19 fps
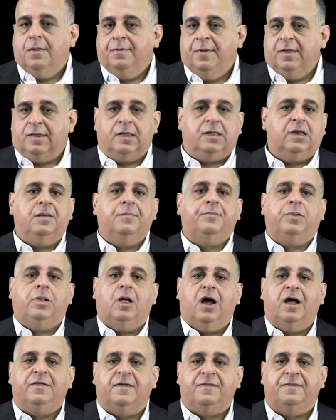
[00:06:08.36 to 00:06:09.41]
This doesn't
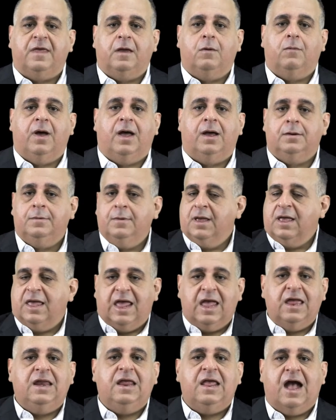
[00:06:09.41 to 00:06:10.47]
imply that there were
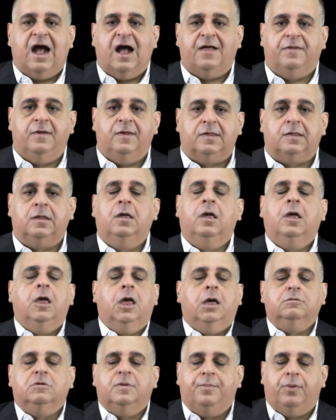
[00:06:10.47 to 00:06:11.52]
any others
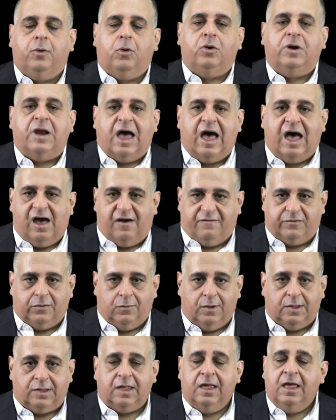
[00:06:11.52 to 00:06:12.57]
who were born
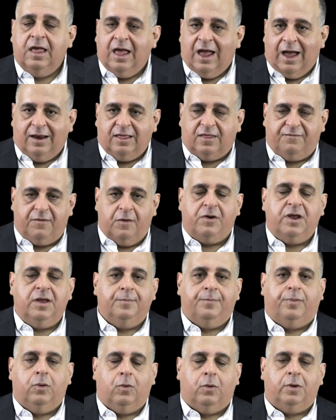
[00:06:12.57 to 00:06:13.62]
afterwards. And it's very
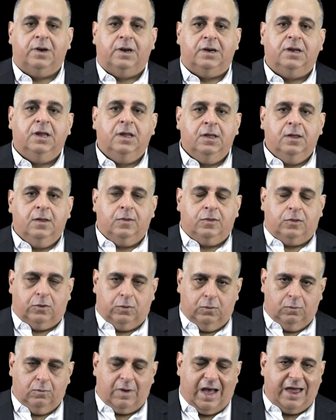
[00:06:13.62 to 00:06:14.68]
important
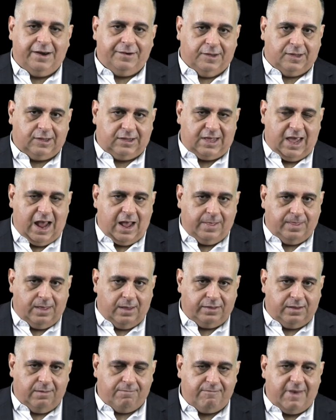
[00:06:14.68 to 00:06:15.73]
to understand
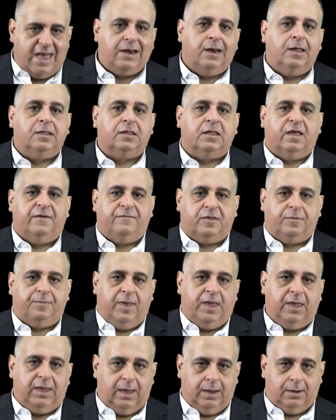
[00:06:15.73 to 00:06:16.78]
the manners of
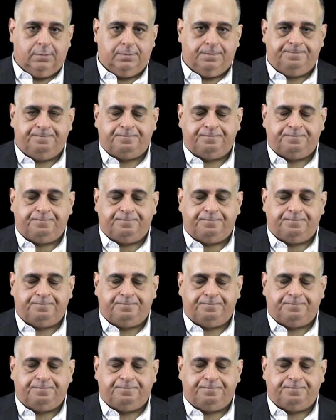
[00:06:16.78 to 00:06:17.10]
speaking.